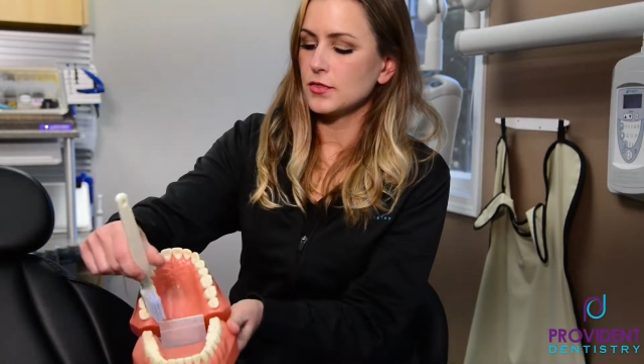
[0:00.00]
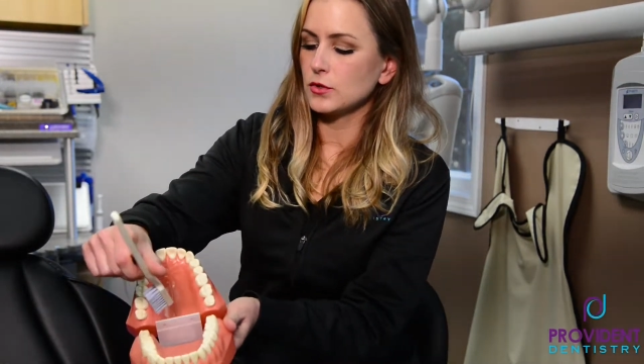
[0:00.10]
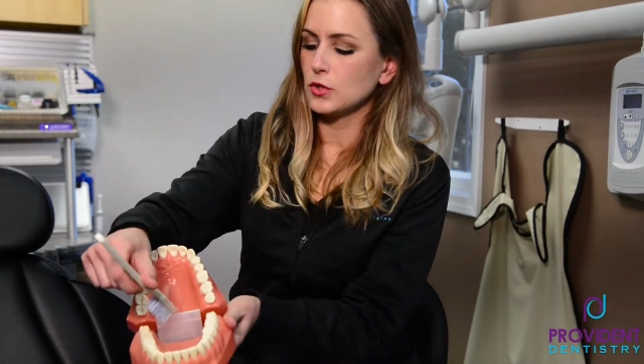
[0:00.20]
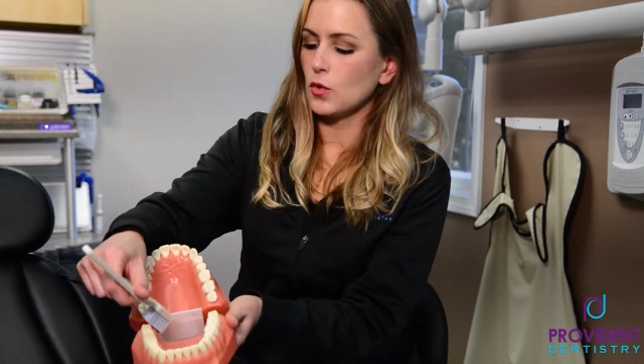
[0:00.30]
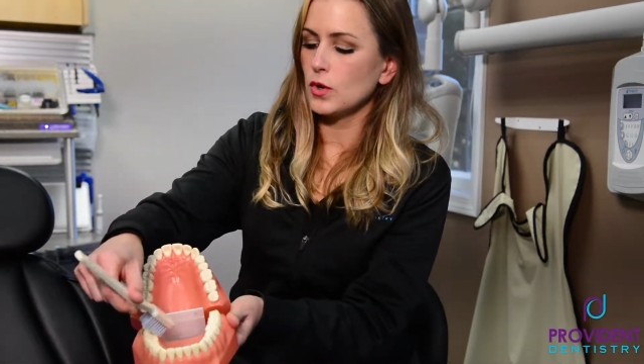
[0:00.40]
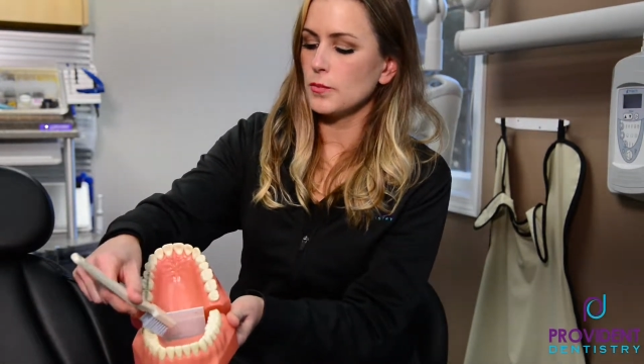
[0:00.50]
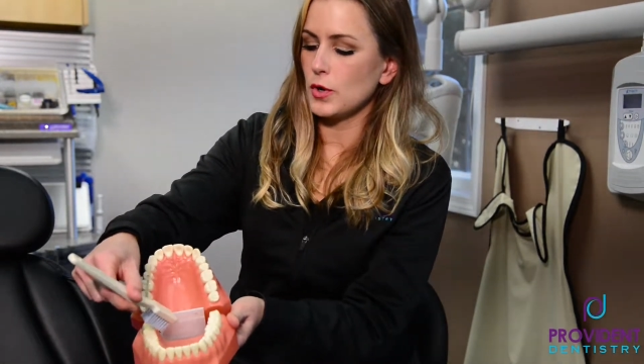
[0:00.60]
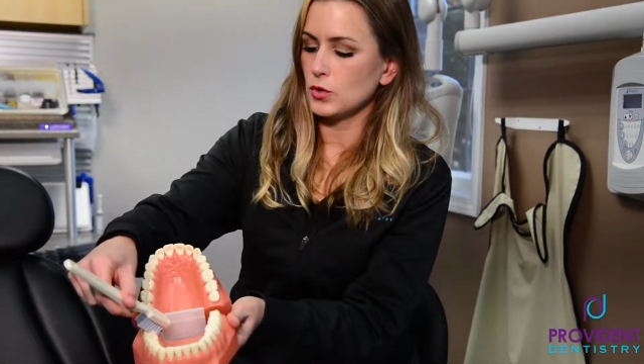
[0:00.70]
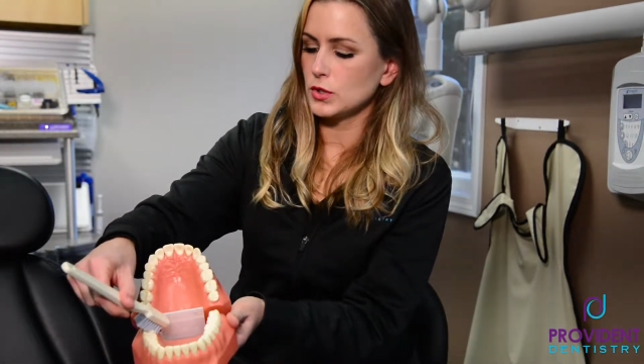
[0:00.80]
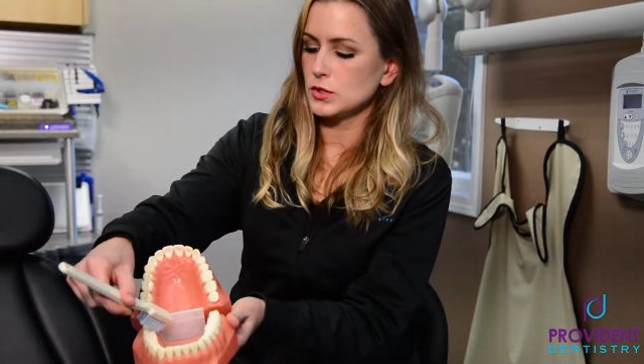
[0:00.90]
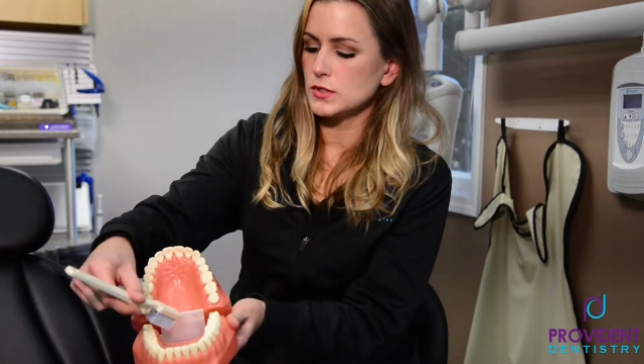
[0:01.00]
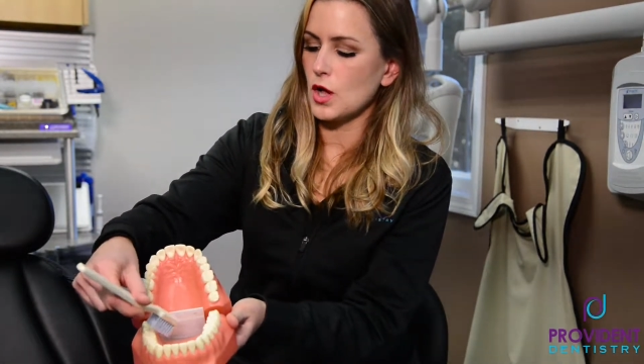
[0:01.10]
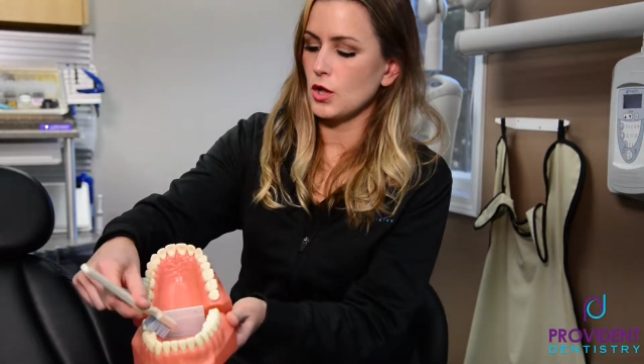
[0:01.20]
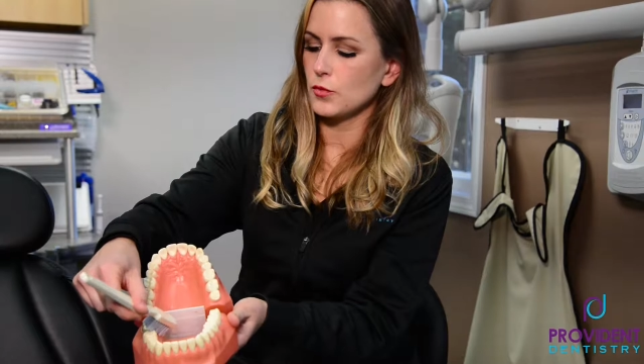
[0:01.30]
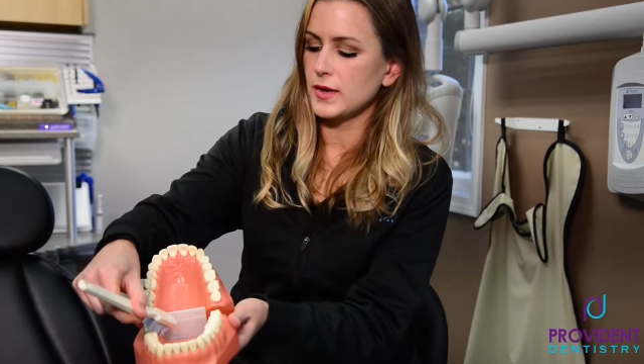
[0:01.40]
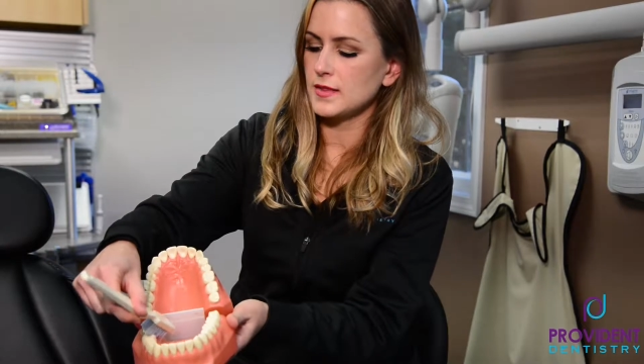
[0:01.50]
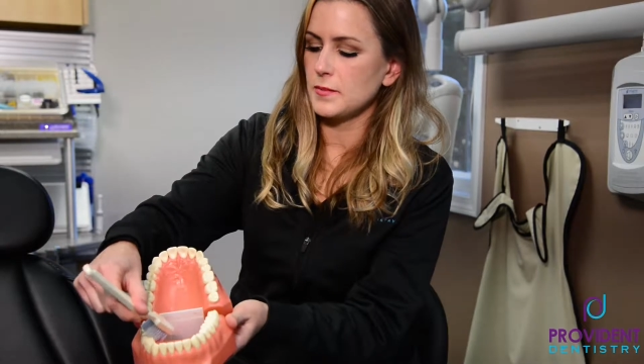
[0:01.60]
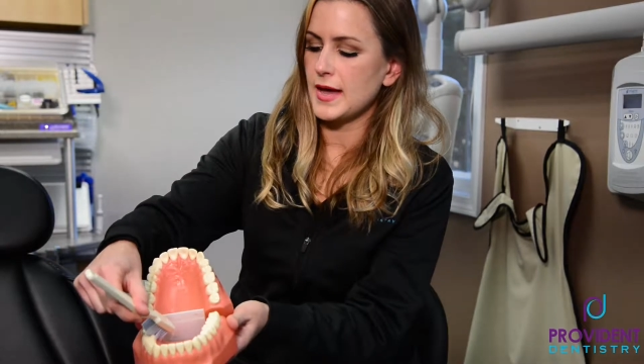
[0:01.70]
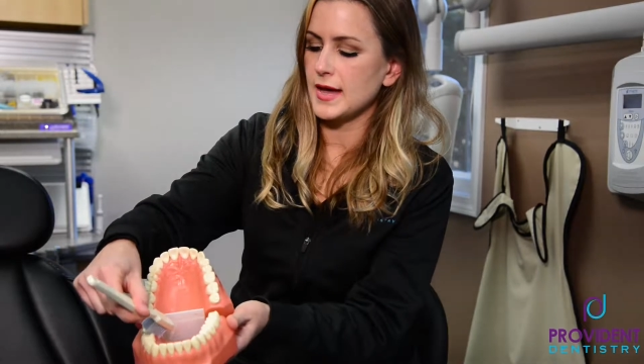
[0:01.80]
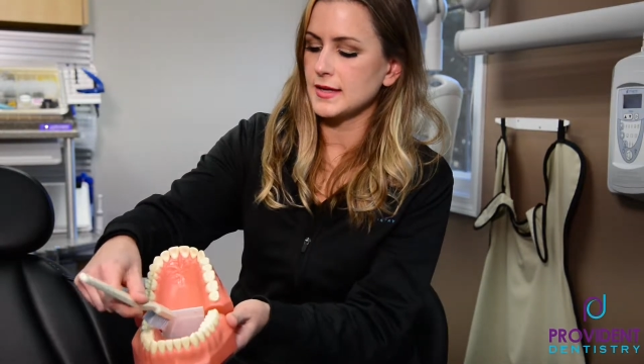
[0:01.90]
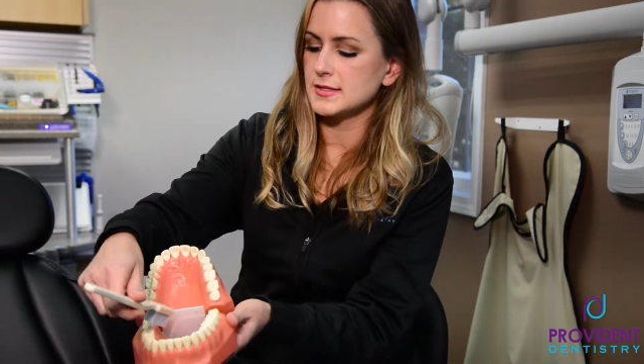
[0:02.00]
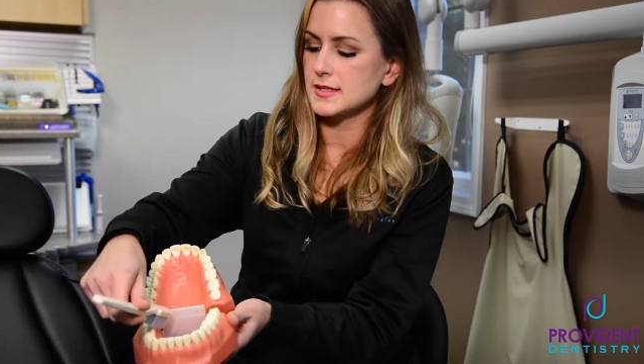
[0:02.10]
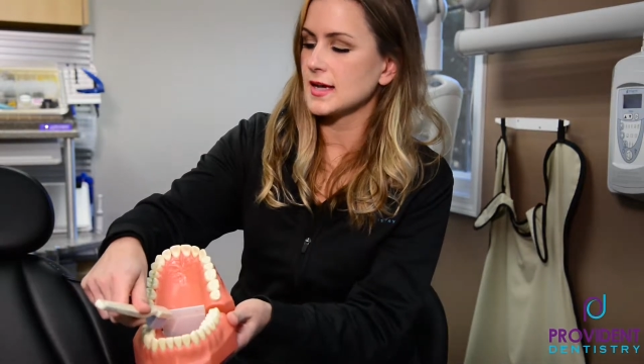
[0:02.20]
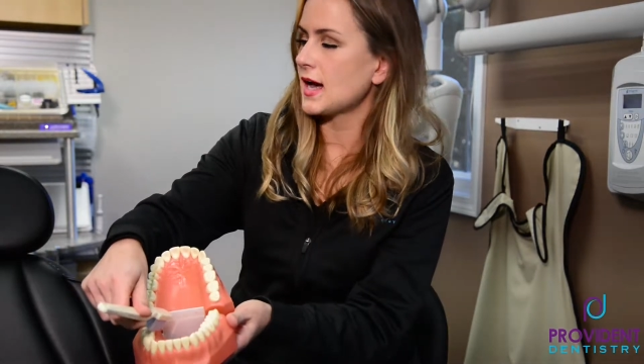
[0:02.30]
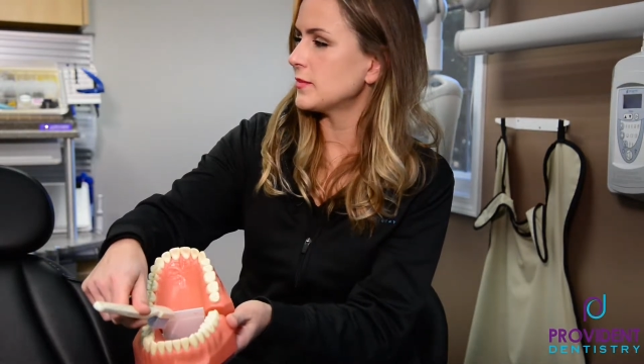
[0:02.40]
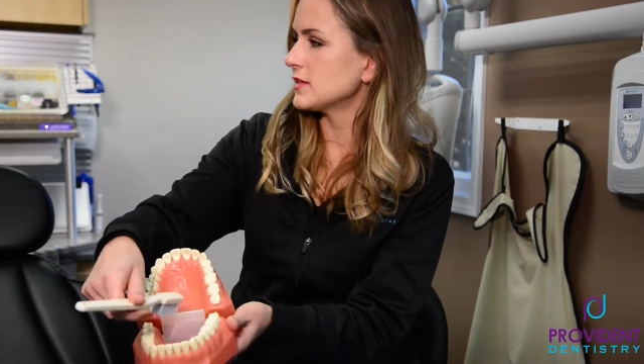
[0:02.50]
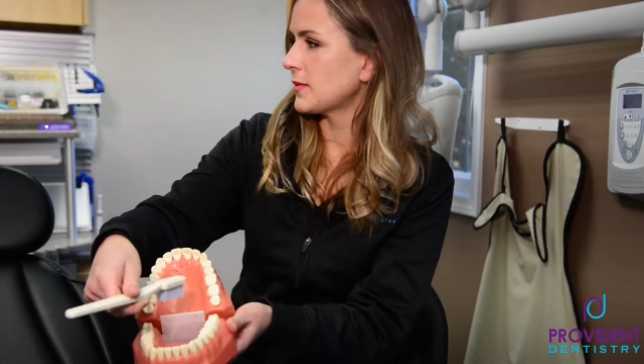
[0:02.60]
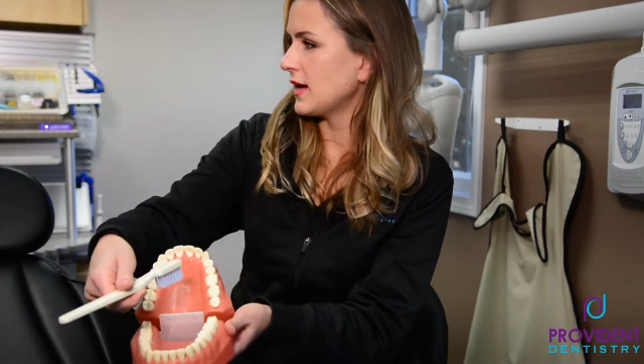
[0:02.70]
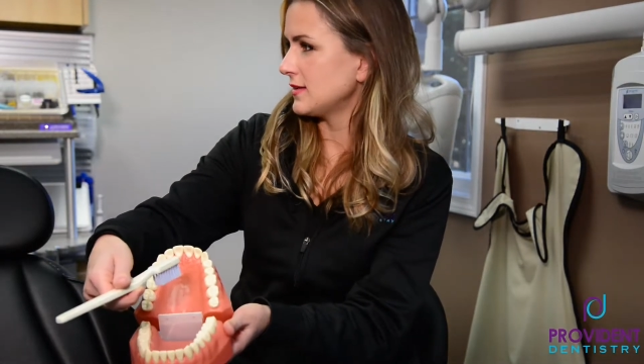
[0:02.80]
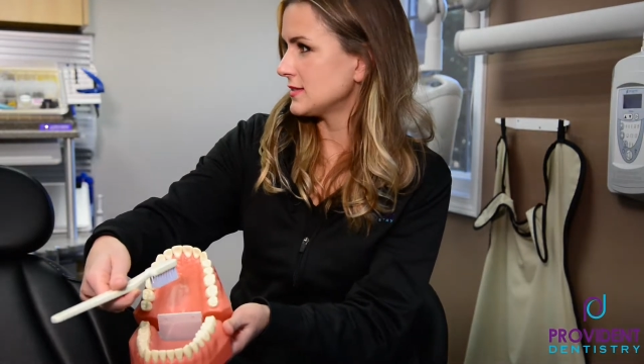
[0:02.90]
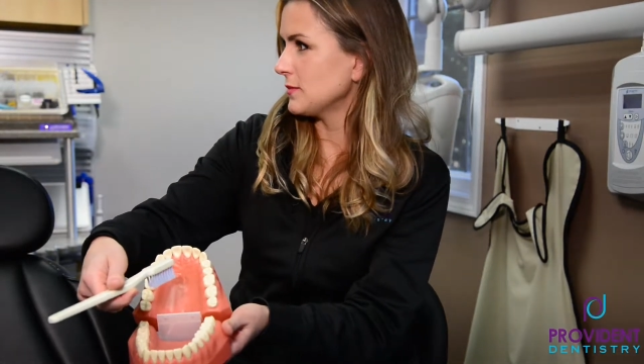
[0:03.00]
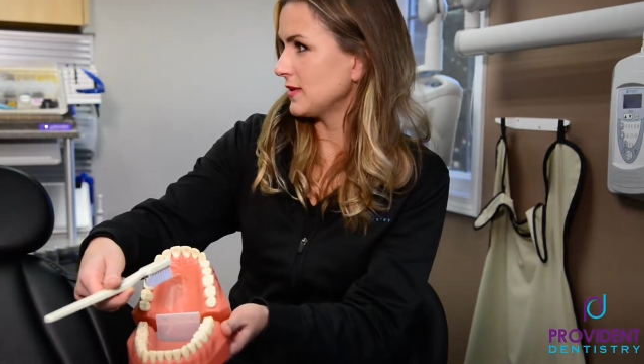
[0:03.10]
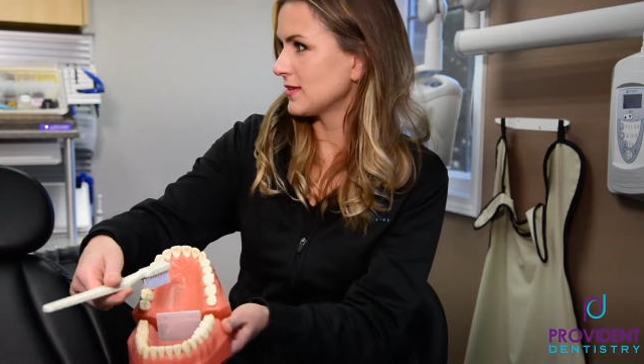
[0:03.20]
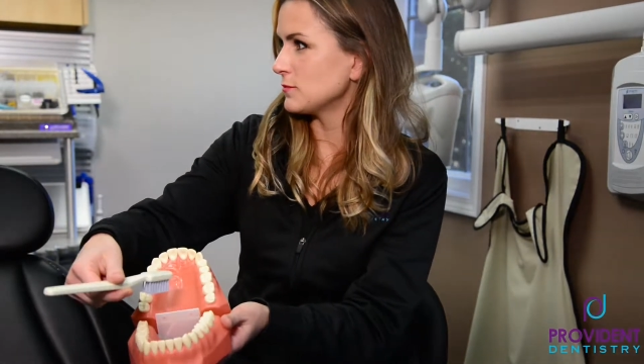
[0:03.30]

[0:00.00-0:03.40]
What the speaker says: The lower molars all the way in the back is a common spot to miss.